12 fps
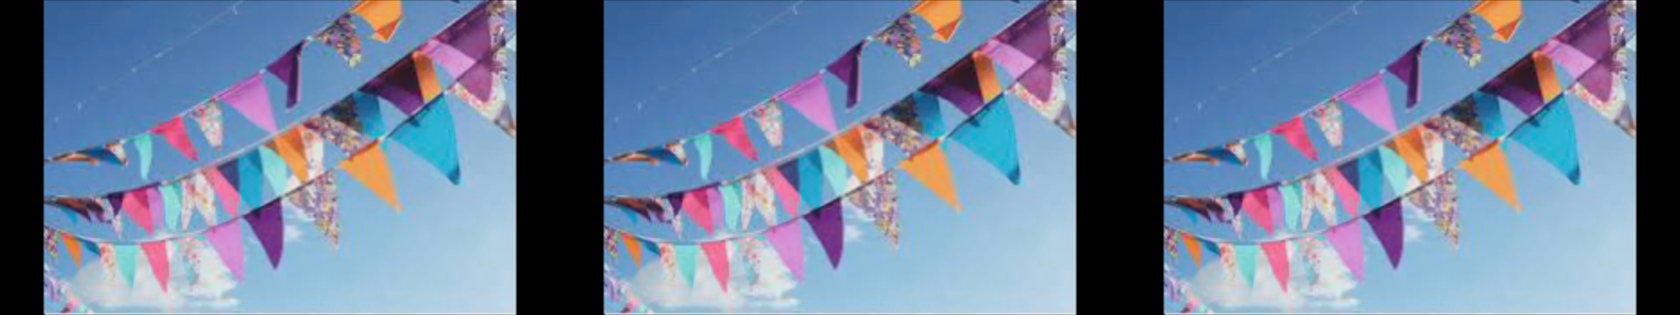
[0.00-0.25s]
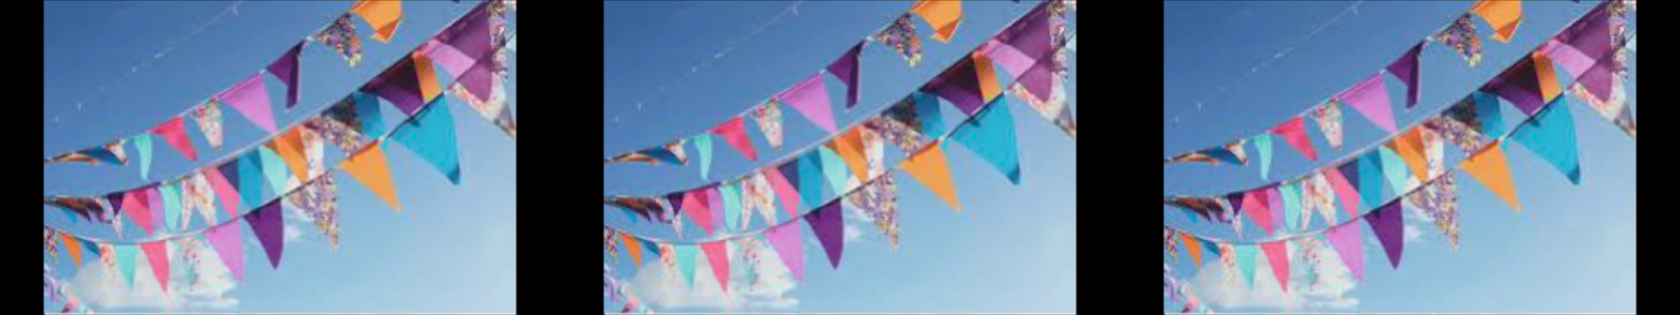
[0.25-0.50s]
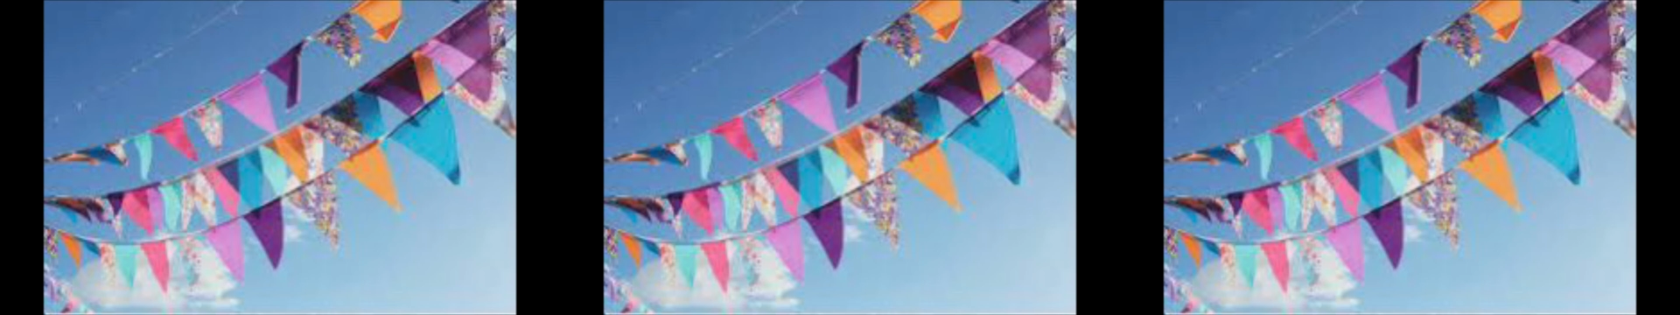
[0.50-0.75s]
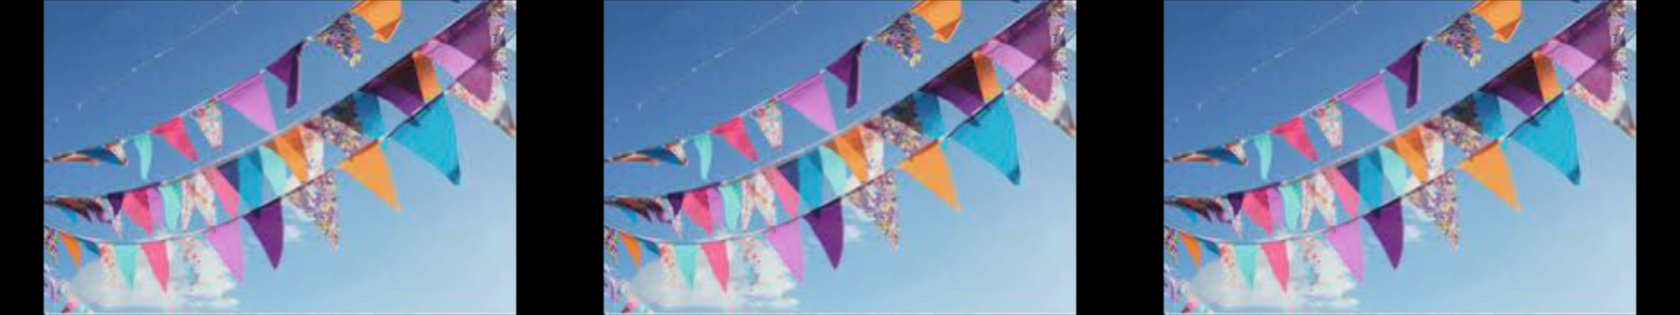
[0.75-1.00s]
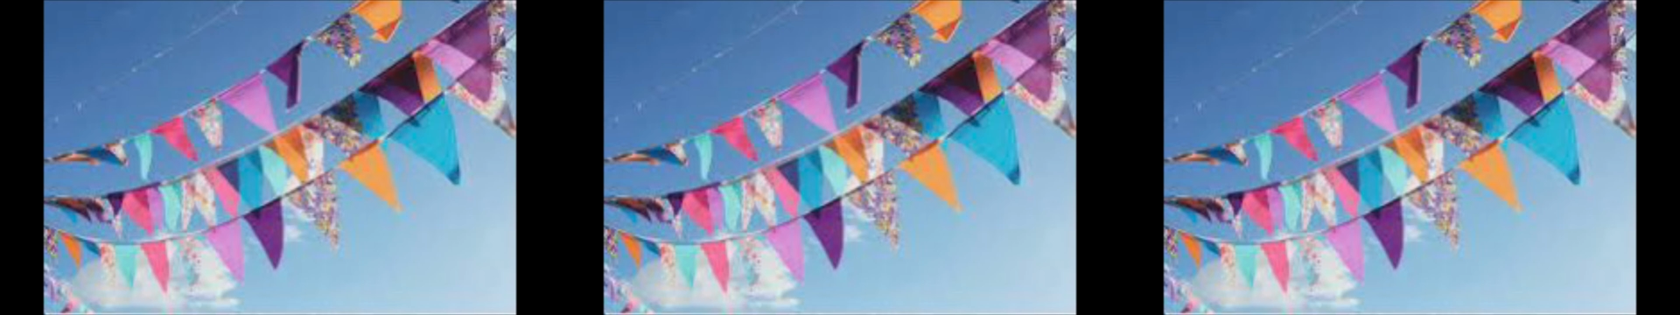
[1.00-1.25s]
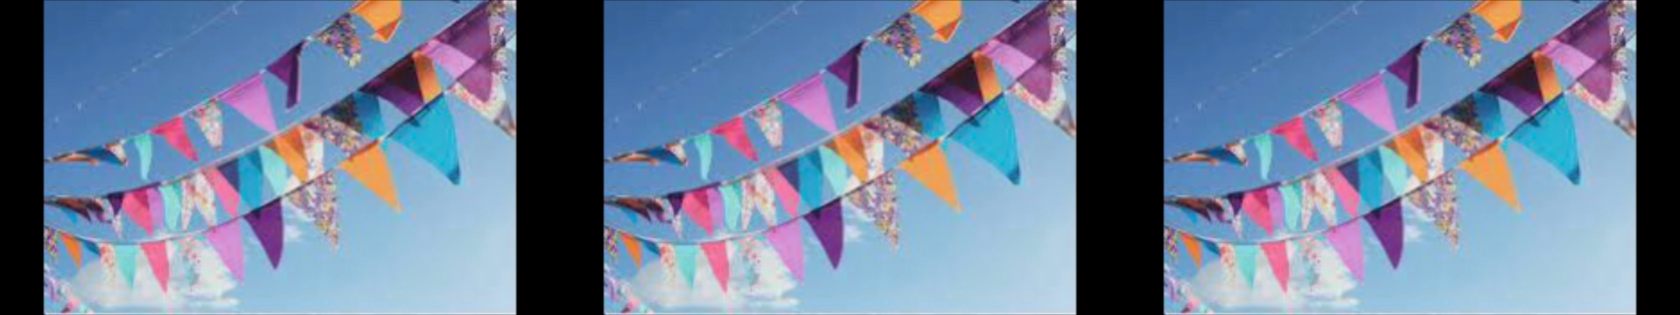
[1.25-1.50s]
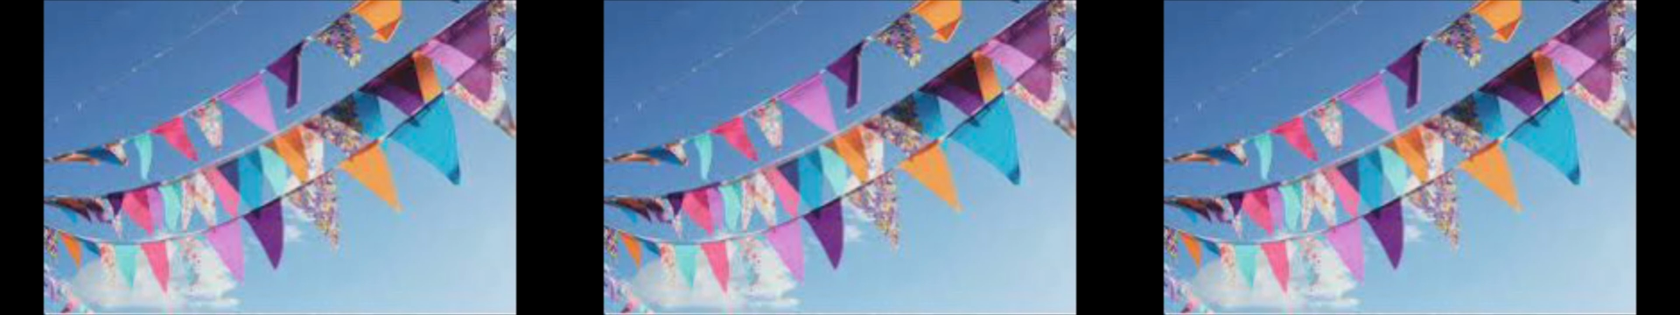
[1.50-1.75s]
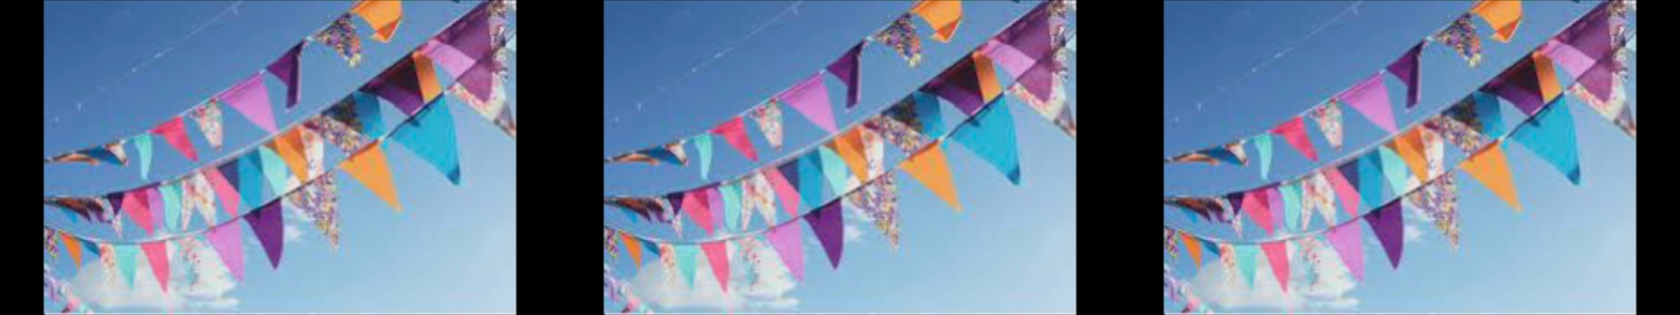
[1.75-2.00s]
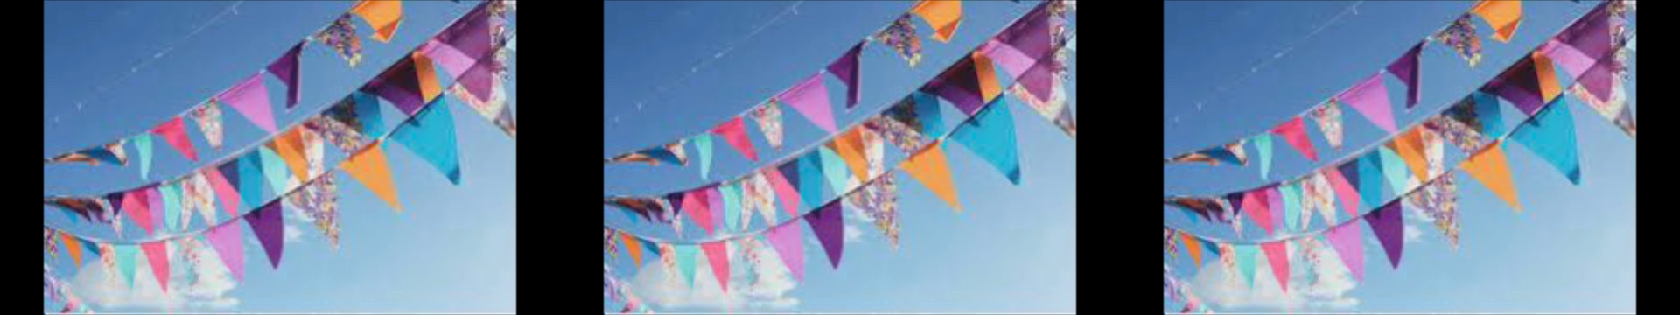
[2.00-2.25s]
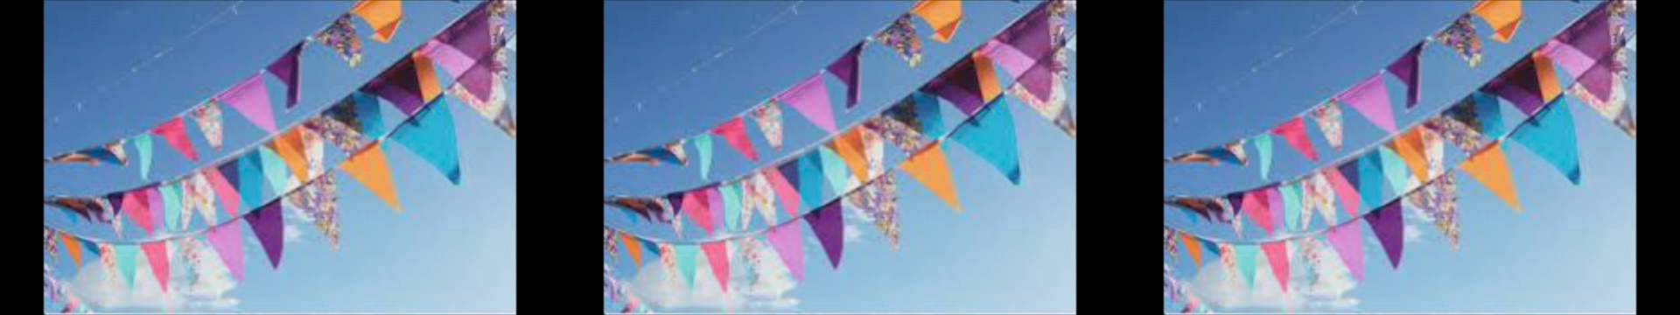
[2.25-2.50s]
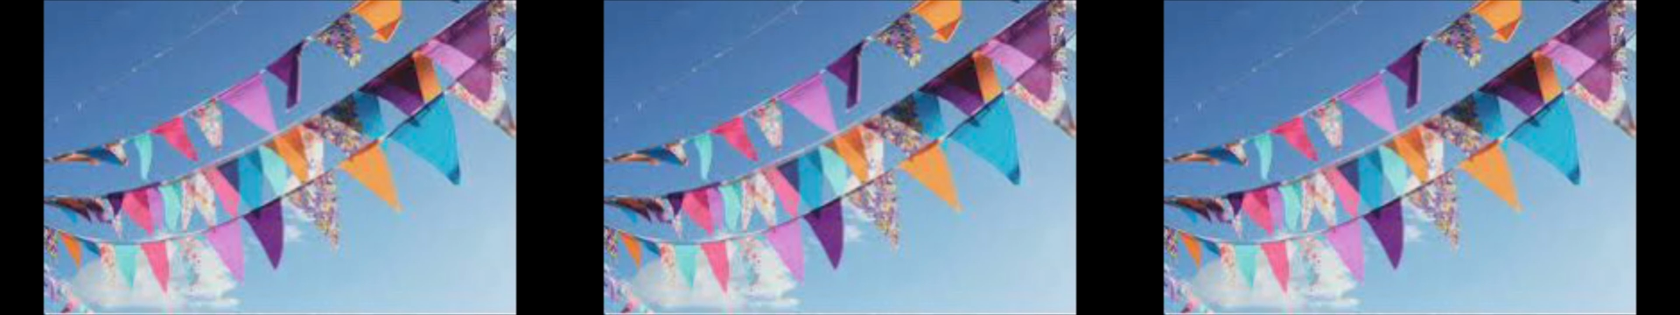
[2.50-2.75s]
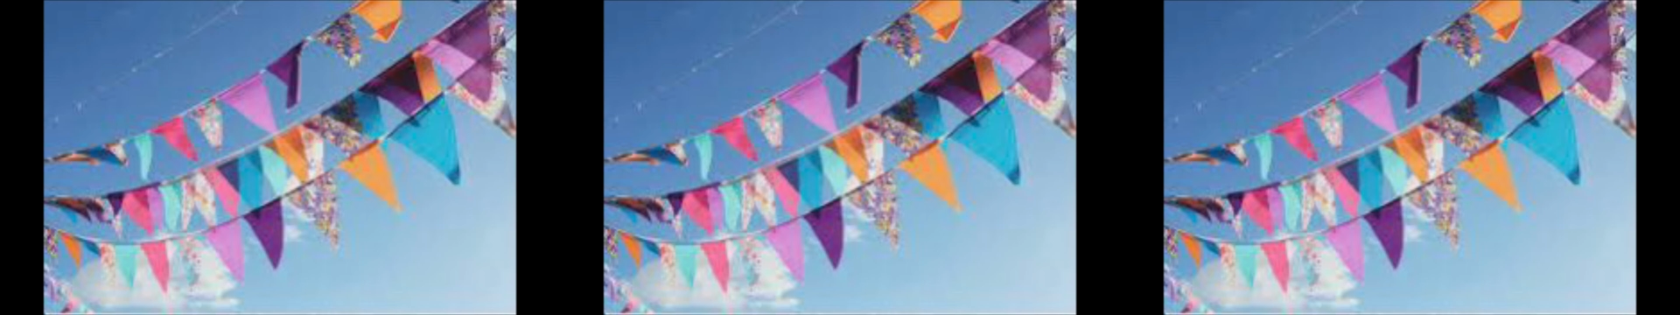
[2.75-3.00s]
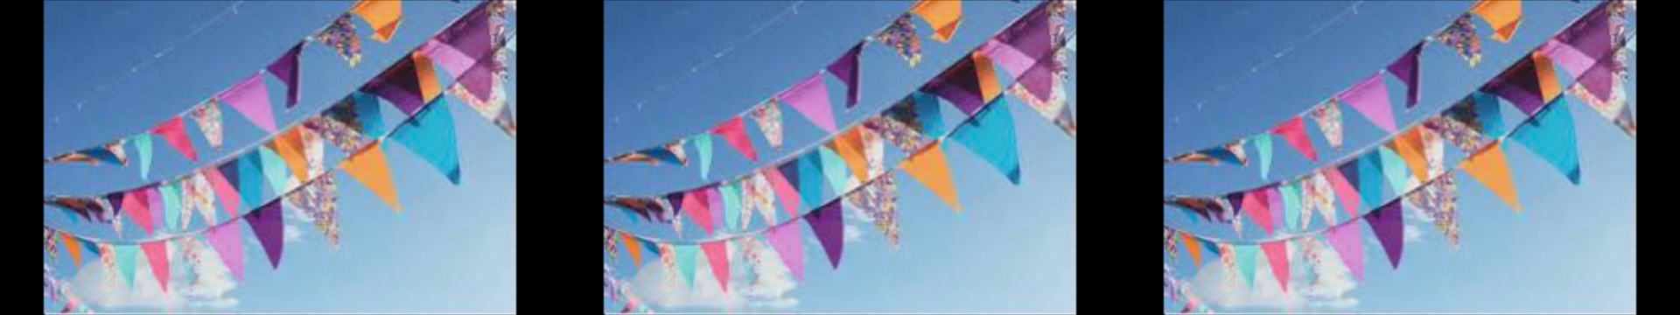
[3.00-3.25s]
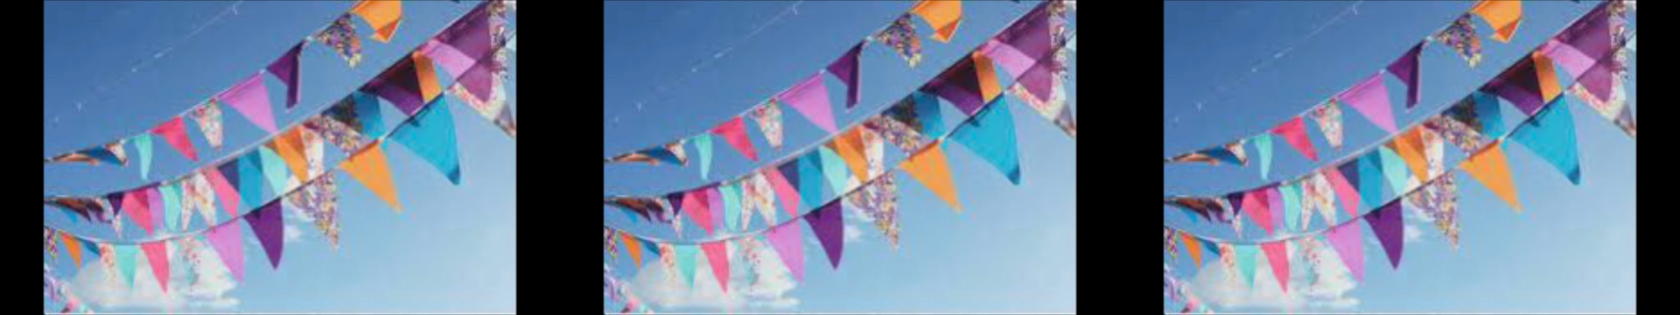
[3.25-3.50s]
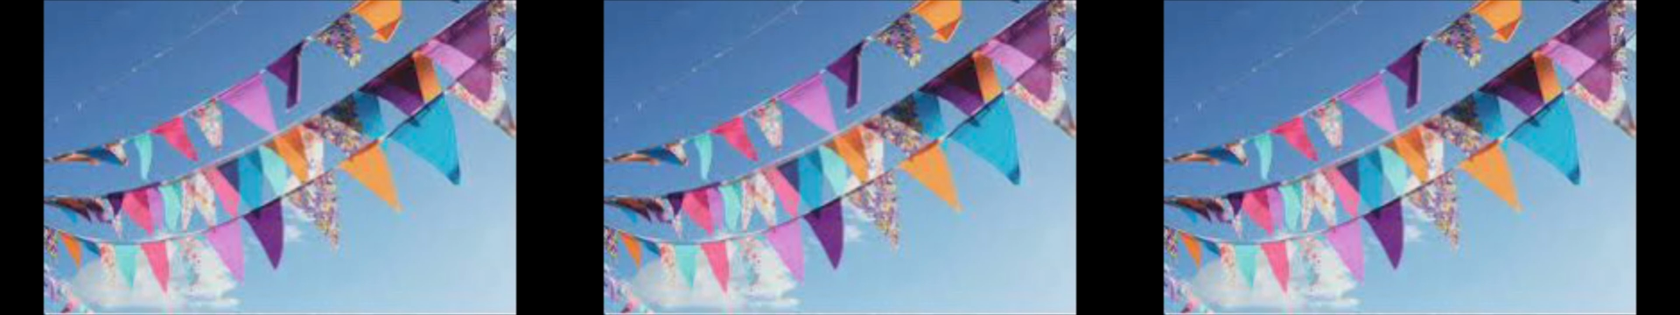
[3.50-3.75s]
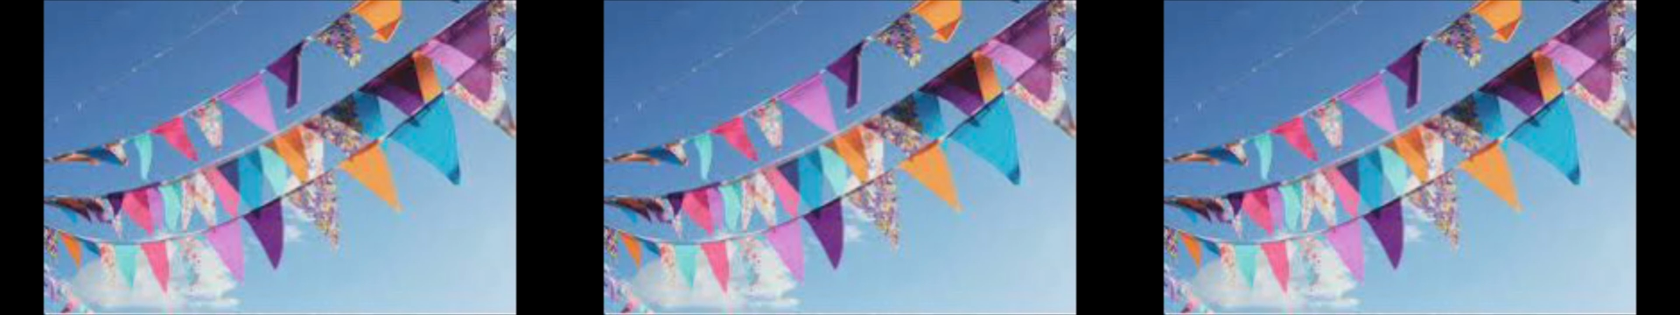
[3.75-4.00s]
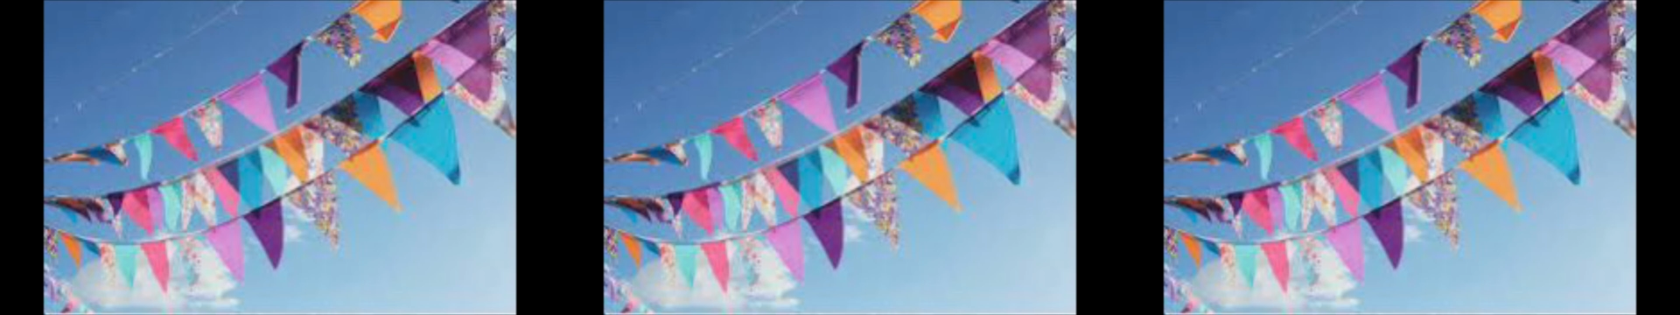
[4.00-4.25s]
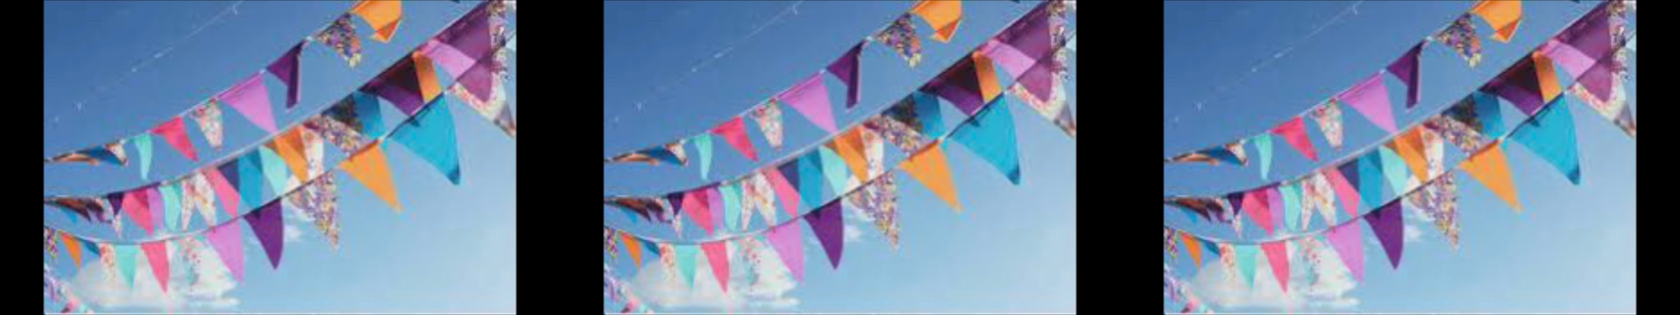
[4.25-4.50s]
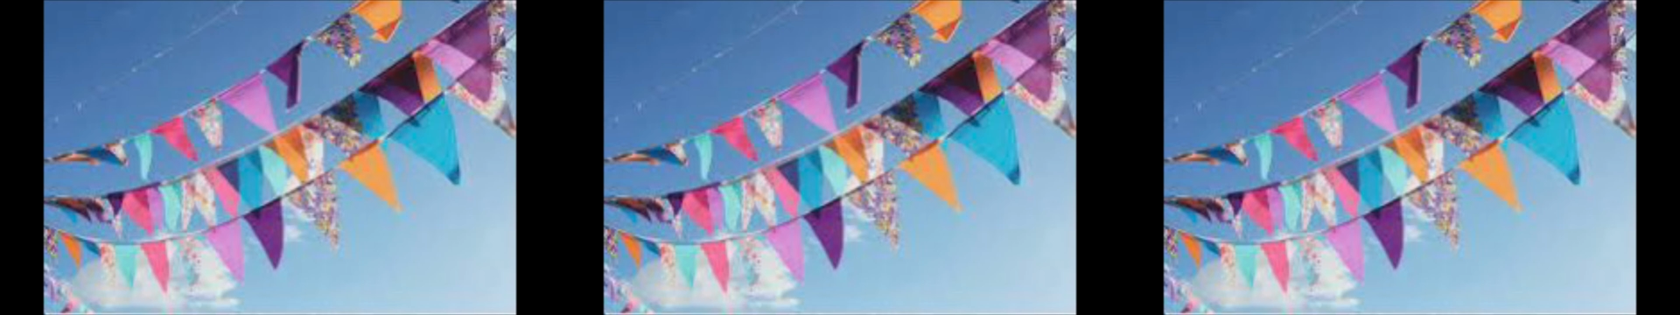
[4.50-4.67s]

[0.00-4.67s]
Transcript: Nobody's mouth can be seen.